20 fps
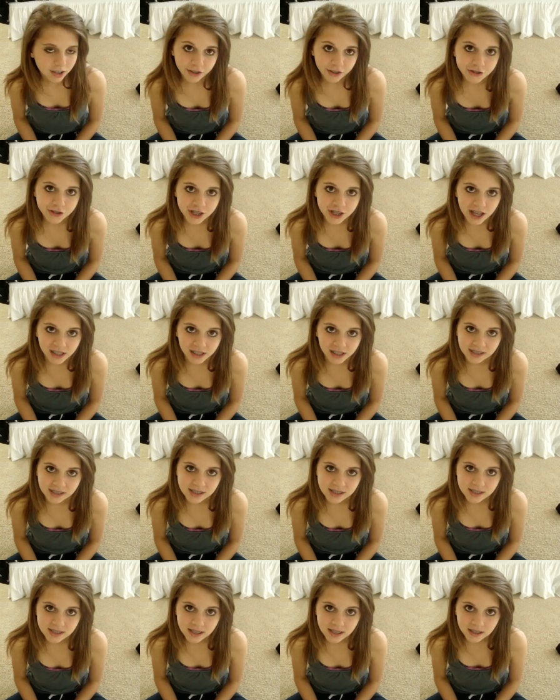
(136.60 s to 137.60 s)
You're
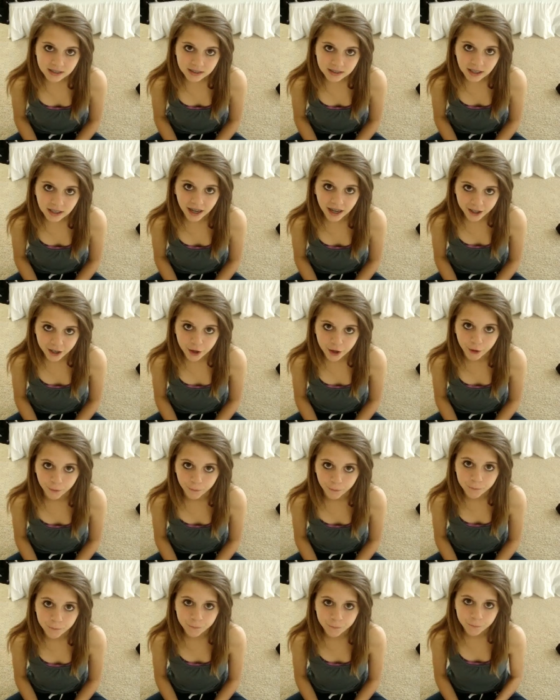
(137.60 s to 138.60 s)
jealous. I
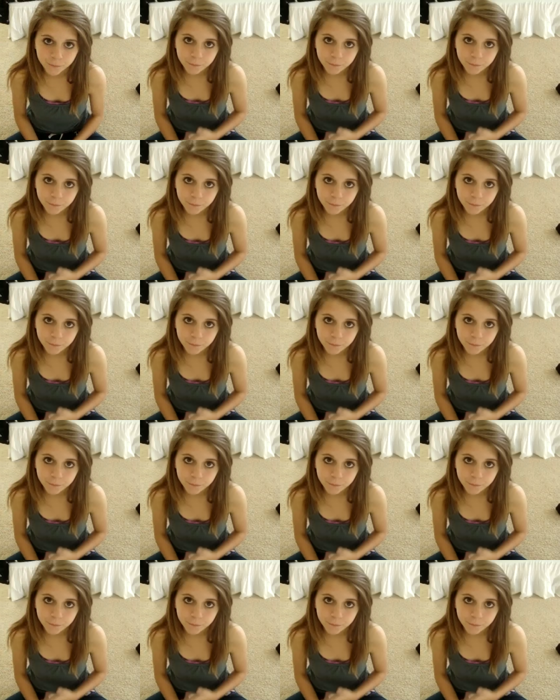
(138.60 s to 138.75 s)
know.